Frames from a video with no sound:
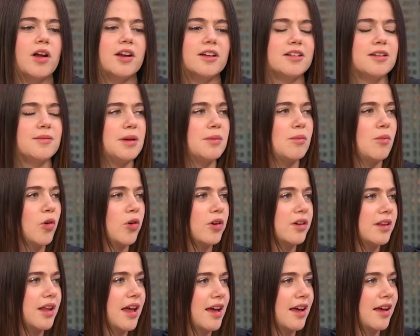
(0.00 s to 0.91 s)
wanted to be
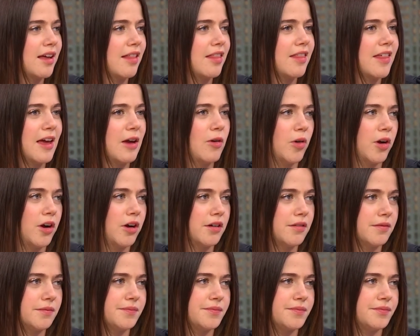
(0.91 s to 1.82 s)
more like they were.
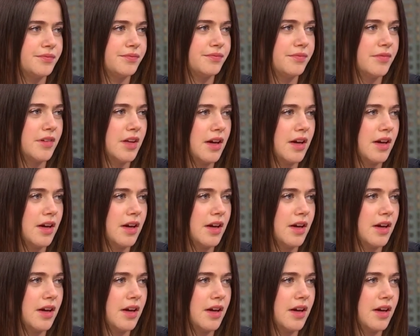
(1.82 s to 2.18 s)
That's amazing.